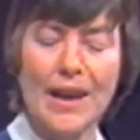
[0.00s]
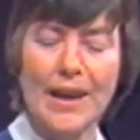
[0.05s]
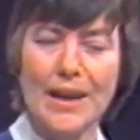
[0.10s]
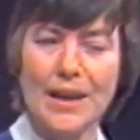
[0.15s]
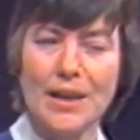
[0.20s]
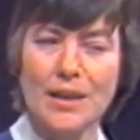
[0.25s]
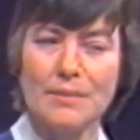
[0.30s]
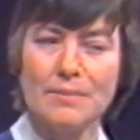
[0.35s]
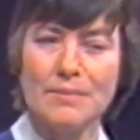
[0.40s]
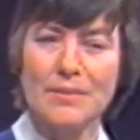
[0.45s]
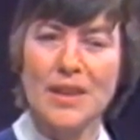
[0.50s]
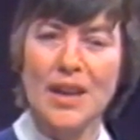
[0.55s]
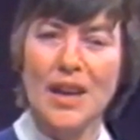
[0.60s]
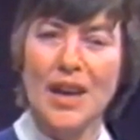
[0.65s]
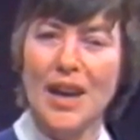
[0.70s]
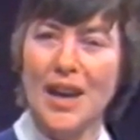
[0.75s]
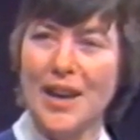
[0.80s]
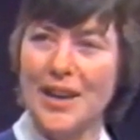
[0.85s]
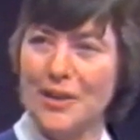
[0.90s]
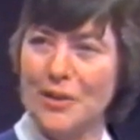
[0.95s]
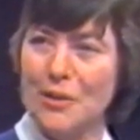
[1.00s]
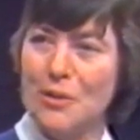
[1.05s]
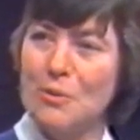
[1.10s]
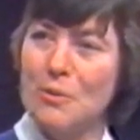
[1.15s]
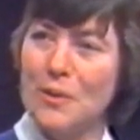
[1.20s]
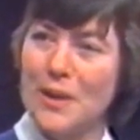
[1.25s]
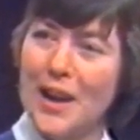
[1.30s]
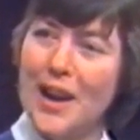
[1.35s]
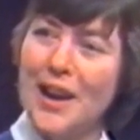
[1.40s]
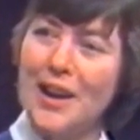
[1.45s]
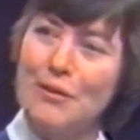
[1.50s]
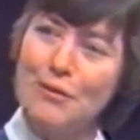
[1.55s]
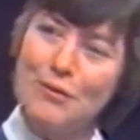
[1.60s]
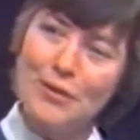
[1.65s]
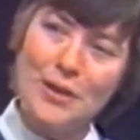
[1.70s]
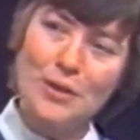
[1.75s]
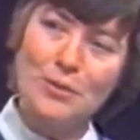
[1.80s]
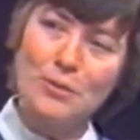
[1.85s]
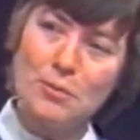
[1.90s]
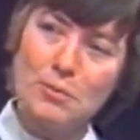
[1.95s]
Um, I know what I
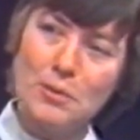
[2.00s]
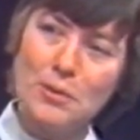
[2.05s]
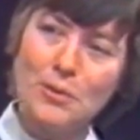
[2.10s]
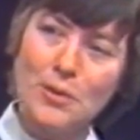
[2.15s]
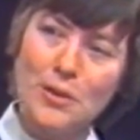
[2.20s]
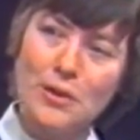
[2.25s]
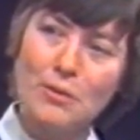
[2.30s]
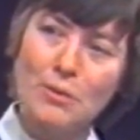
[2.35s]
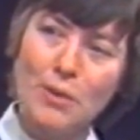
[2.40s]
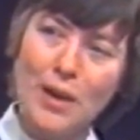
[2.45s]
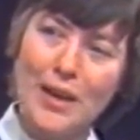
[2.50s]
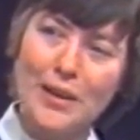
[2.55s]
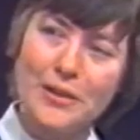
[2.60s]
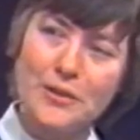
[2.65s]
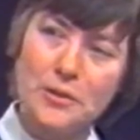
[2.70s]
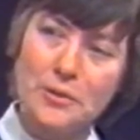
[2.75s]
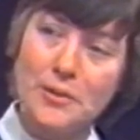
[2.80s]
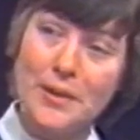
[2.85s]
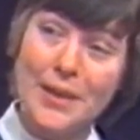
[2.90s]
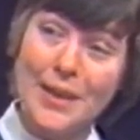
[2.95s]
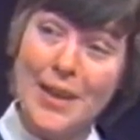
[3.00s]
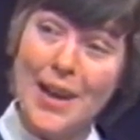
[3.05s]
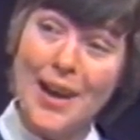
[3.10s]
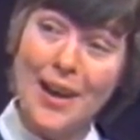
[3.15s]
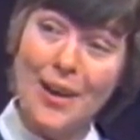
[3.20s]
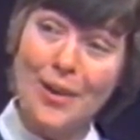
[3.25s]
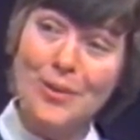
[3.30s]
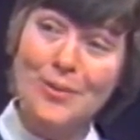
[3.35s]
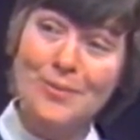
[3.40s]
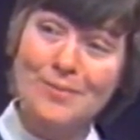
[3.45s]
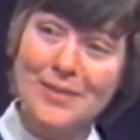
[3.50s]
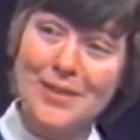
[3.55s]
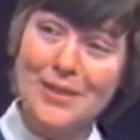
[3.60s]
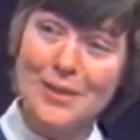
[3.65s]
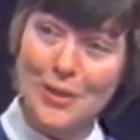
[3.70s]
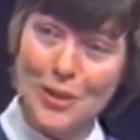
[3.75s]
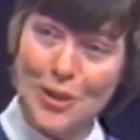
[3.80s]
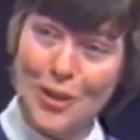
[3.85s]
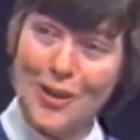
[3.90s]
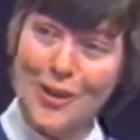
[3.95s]
feel would be worthwhile doing now as a
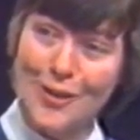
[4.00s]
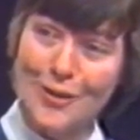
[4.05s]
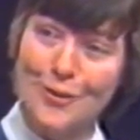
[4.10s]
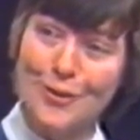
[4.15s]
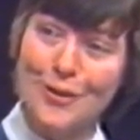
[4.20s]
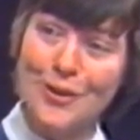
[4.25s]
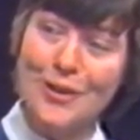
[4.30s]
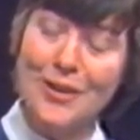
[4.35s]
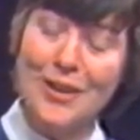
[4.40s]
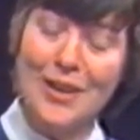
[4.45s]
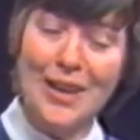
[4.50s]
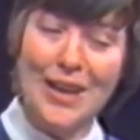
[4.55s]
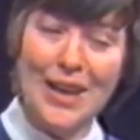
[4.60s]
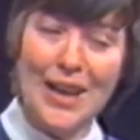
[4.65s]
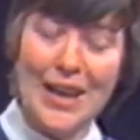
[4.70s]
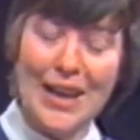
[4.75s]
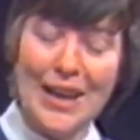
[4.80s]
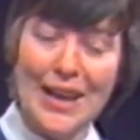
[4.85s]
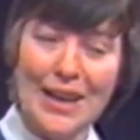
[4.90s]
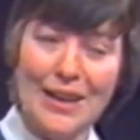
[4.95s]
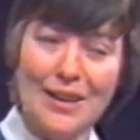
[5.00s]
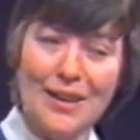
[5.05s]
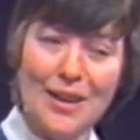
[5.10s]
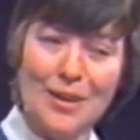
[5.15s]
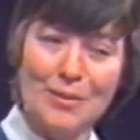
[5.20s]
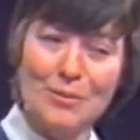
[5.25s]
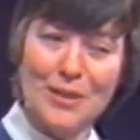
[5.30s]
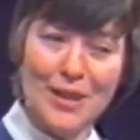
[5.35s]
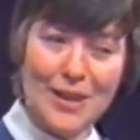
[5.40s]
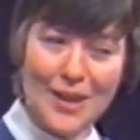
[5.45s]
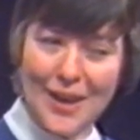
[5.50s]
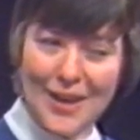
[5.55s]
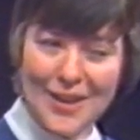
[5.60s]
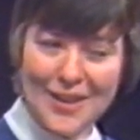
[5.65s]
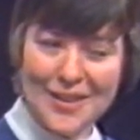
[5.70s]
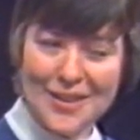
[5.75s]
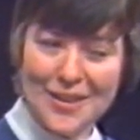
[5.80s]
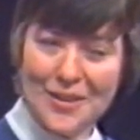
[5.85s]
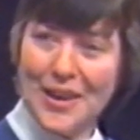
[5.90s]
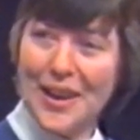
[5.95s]
geographer, and I'm
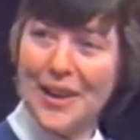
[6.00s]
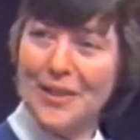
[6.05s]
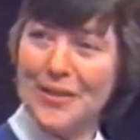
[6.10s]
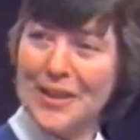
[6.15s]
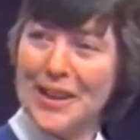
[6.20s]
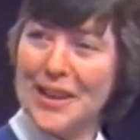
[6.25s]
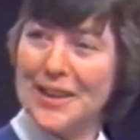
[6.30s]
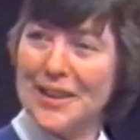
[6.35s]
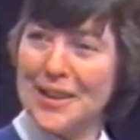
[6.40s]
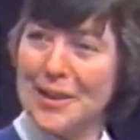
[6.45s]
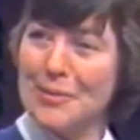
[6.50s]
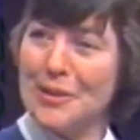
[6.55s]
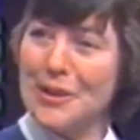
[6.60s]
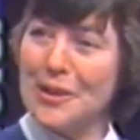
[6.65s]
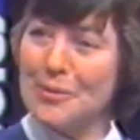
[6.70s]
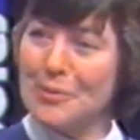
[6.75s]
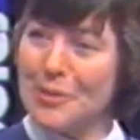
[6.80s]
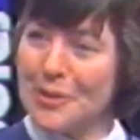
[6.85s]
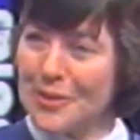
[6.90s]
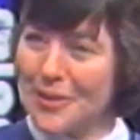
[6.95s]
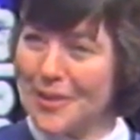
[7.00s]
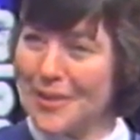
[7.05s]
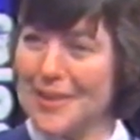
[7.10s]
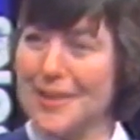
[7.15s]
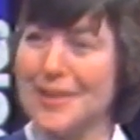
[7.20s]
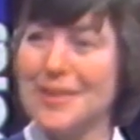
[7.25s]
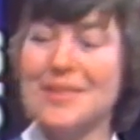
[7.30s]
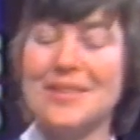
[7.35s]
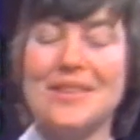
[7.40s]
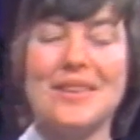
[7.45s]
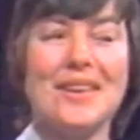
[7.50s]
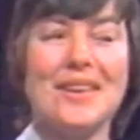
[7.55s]
delighted to have an academic community